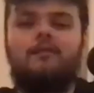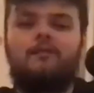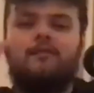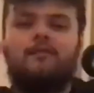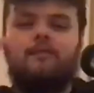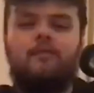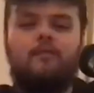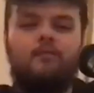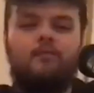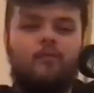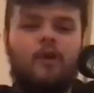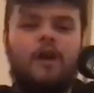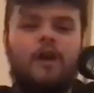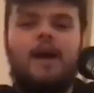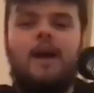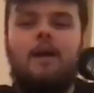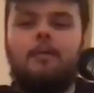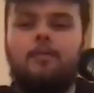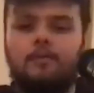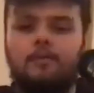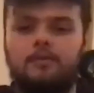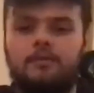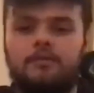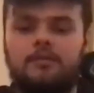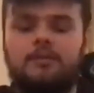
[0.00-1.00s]
of what
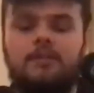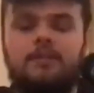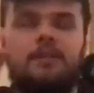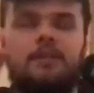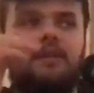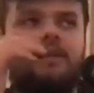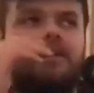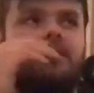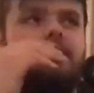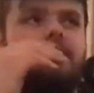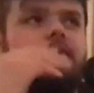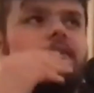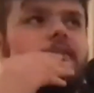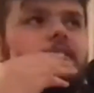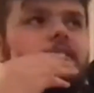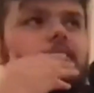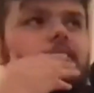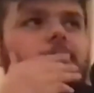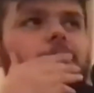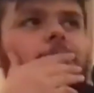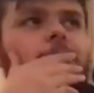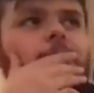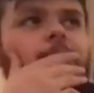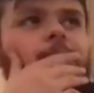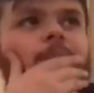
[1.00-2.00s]
happened,
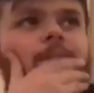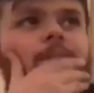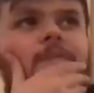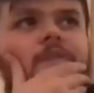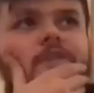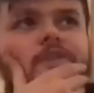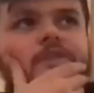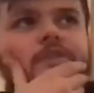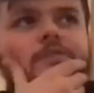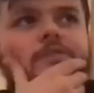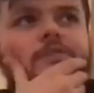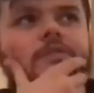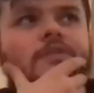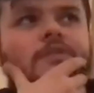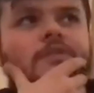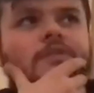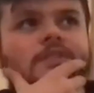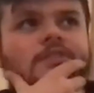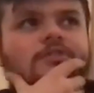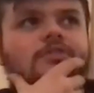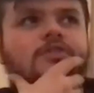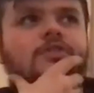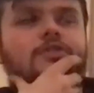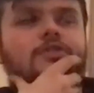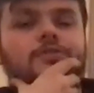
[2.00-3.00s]
and she was obviously
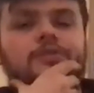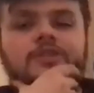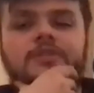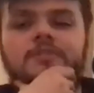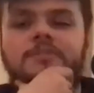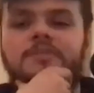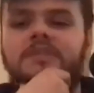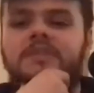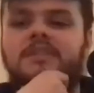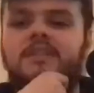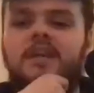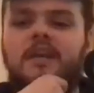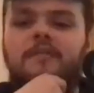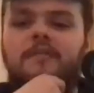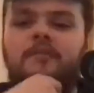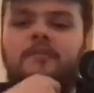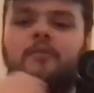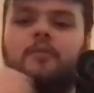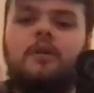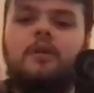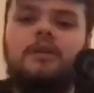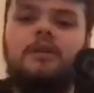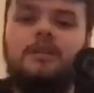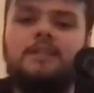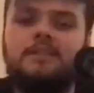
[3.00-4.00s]
introducing me to everyone.